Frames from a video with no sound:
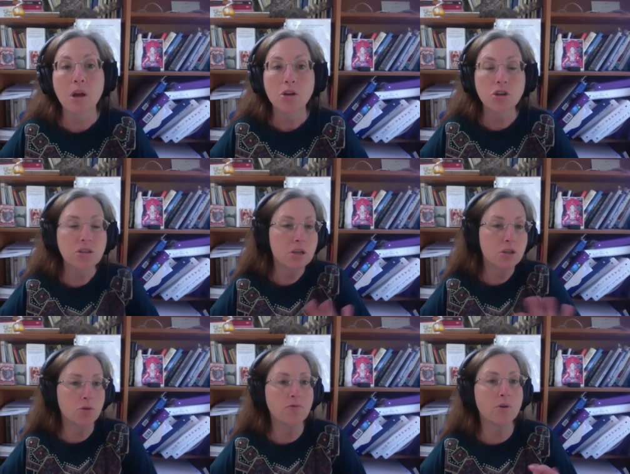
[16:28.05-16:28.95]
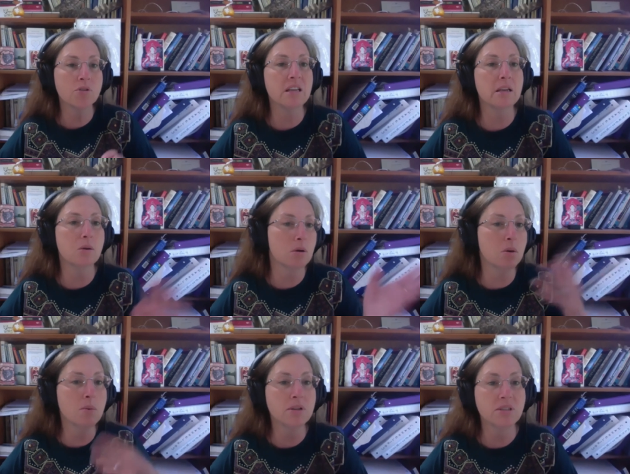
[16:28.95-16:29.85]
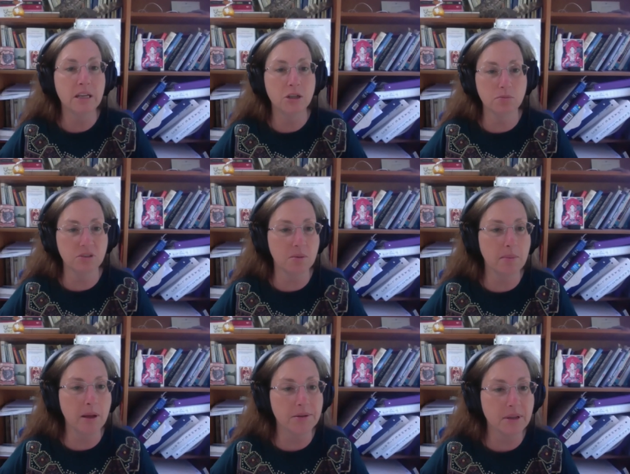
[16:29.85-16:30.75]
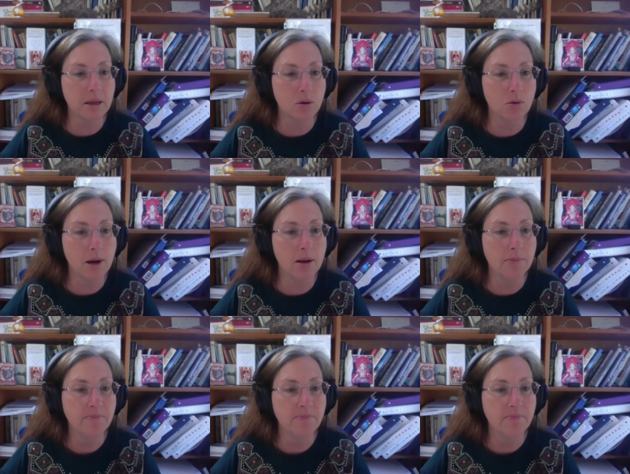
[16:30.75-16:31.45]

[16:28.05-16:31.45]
Just as your first thing, you can always teach them something else later, right?